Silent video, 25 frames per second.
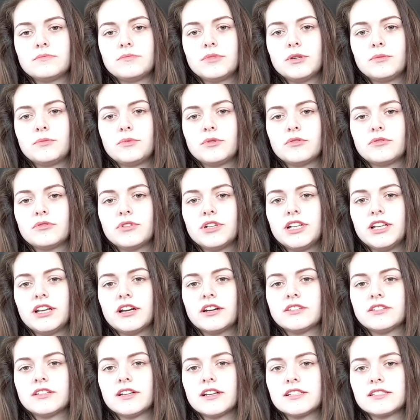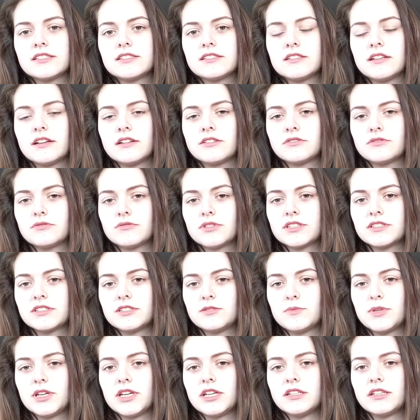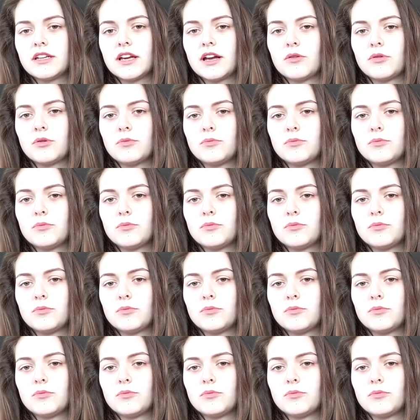people really underestimate how